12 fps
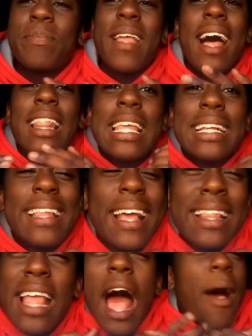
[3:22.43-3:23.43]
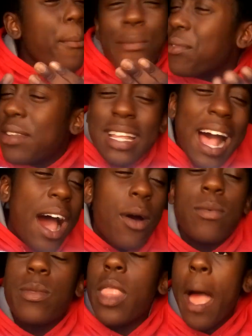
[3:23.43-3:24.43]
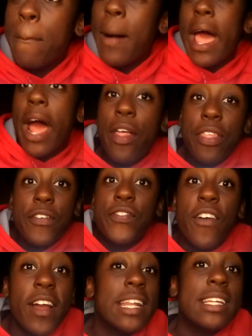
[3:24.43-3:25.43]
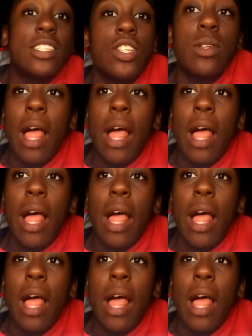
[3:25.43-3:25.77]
I looked at, my other friend is too,